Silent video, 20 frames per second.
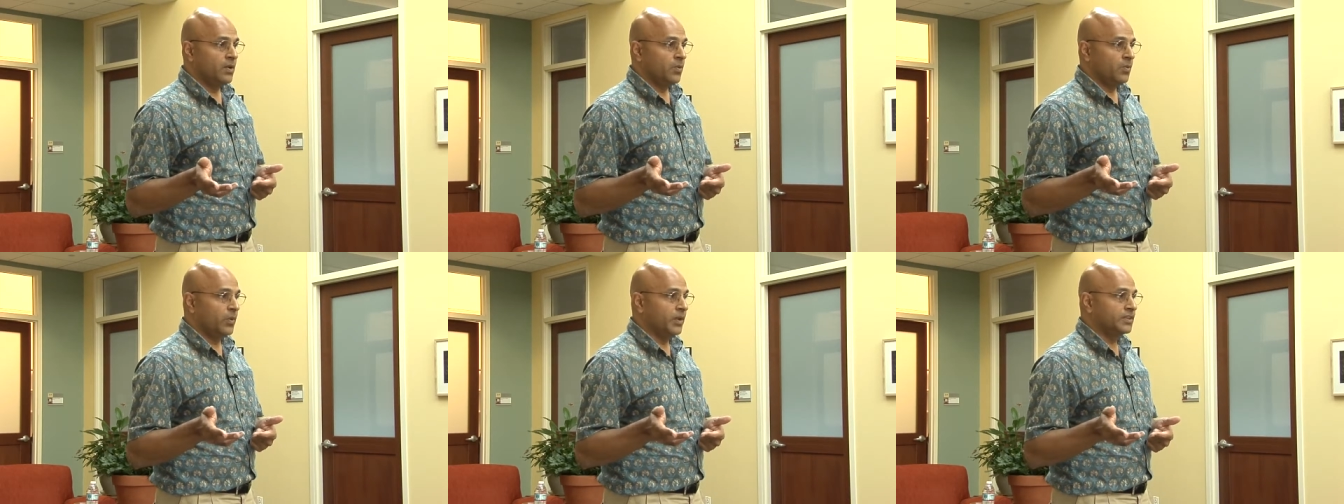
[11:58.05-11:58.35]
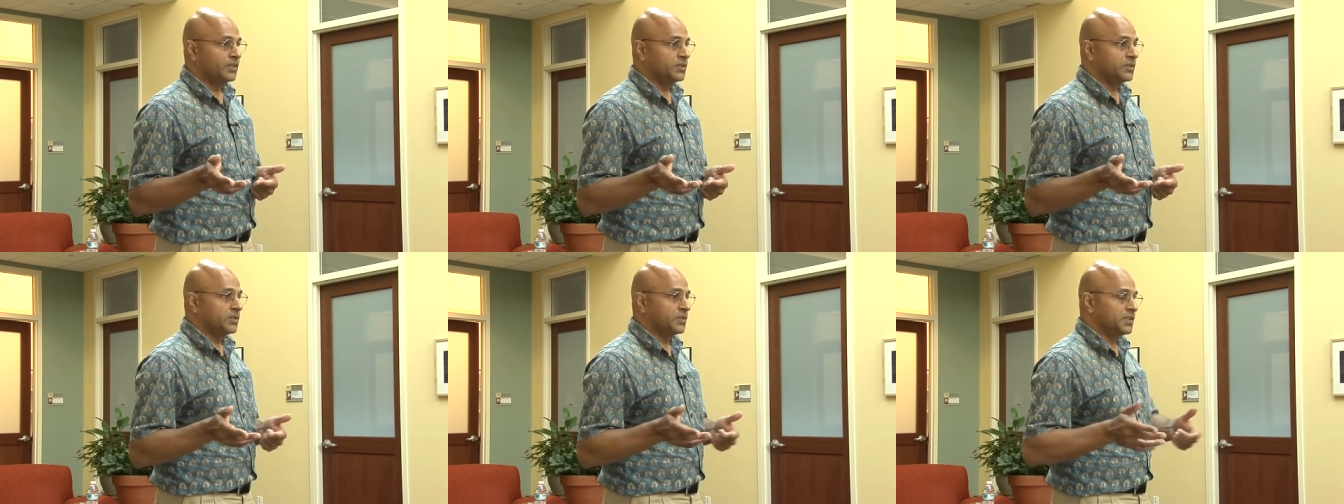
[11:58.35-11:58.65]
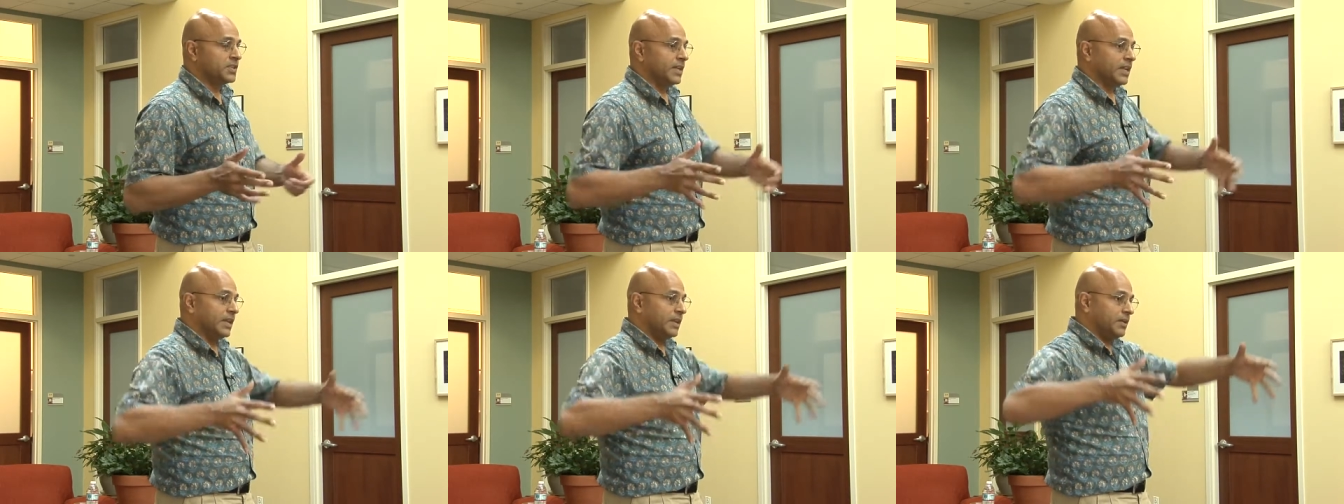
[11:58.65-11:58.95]
which is to
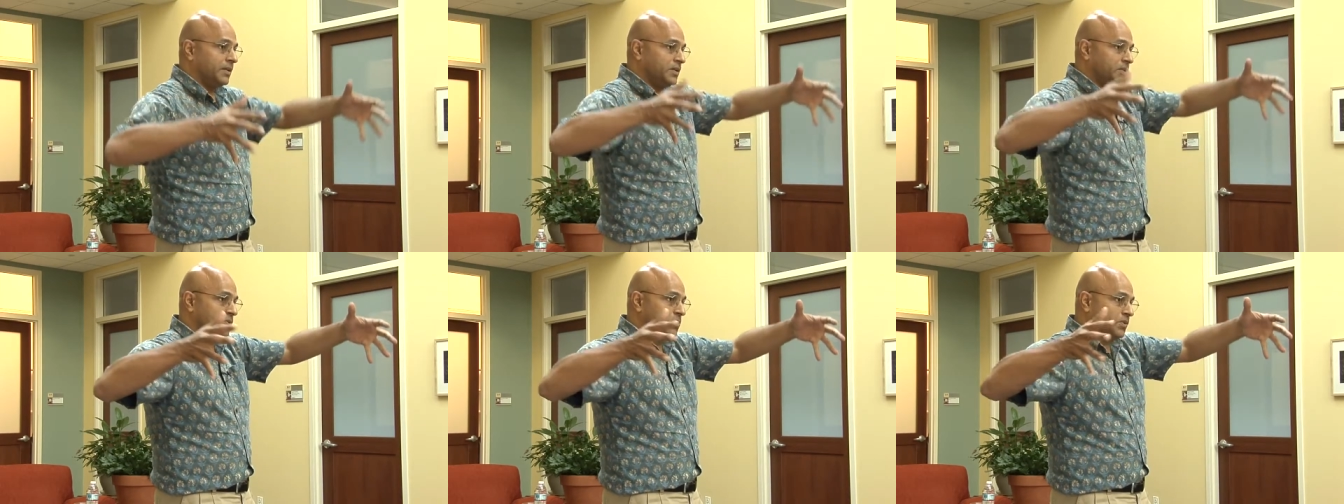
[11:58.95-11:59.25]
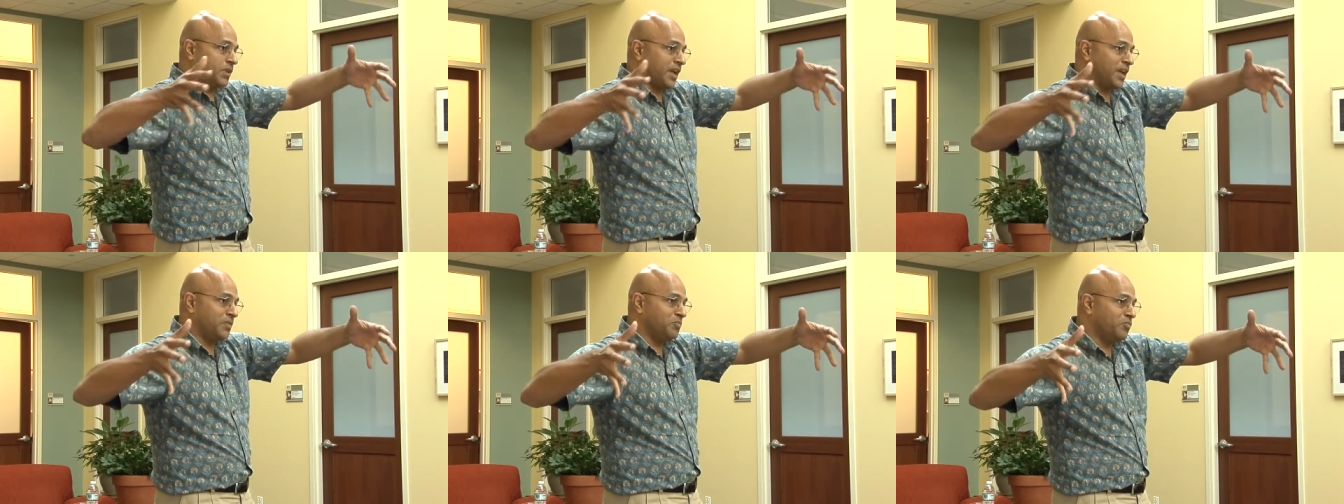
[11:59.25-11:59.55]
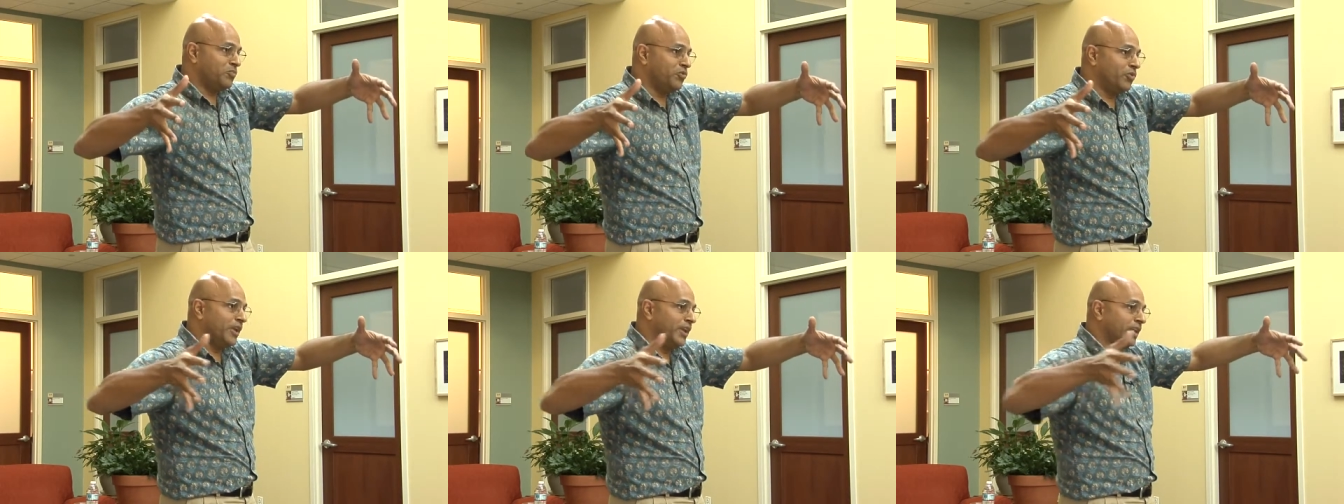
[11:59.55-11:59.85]
say you
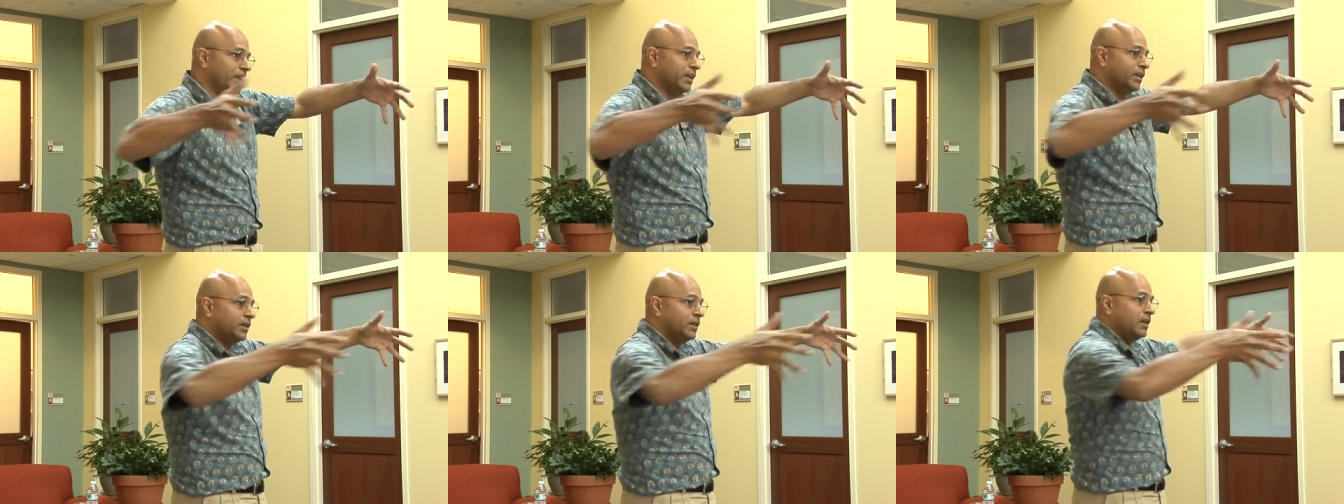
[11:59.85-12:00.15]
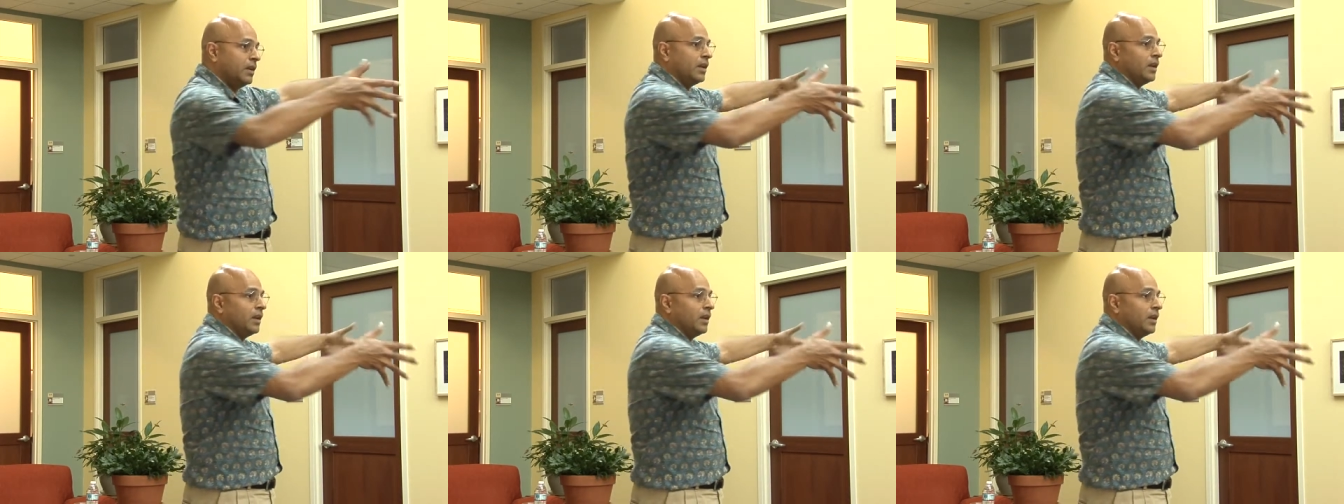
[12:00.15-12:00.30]
can bring in